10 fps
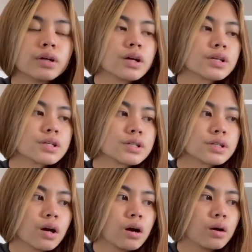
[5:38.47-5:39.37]

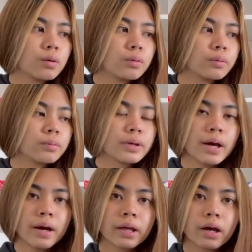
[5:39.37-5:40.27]
So yeah,
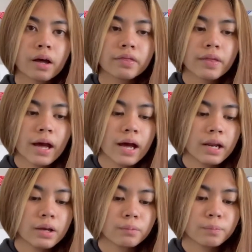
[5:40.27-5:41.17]
I got that.
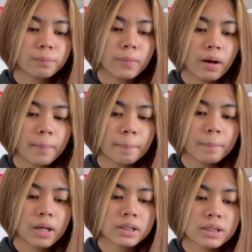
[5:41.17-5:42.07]
It, um,
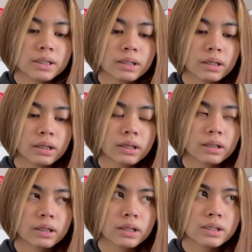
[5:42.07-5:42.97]
it's like
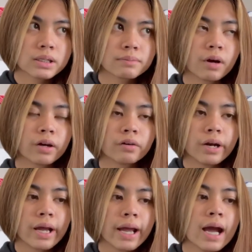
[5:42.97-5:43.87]
this
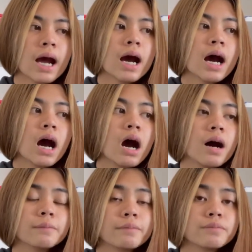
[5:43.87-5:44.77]
Monterey
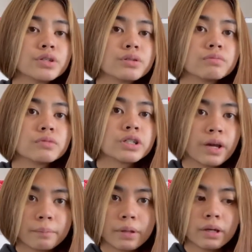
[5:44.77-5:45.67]
um,
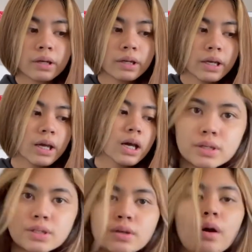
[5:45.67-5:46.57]
Champion hoodie.
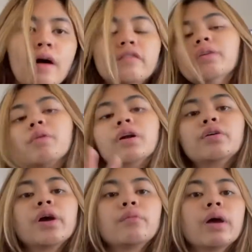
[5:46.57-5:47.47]
So after
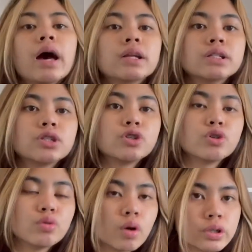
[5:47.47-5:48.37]
Monterey, we headed
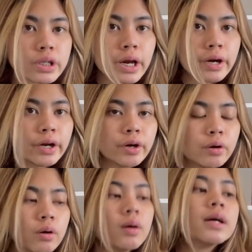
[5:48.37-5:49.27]
to
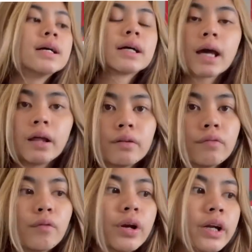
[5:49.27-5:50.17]
Ontario,
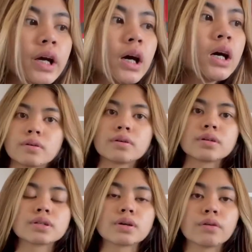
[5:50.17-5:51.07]
California.
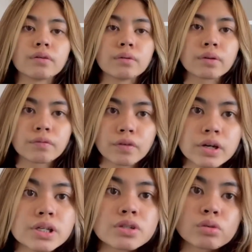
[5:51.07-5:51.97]
So the
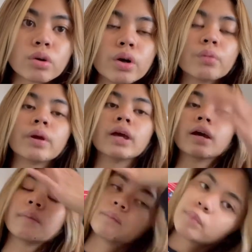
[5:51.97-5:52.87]
first store
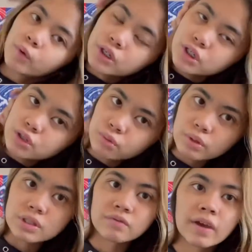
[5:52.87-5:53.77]
we went to
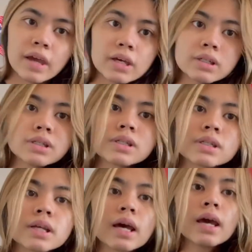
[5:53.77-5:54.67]
was
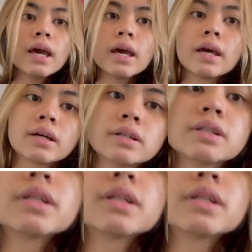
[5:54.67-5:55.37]
Vans and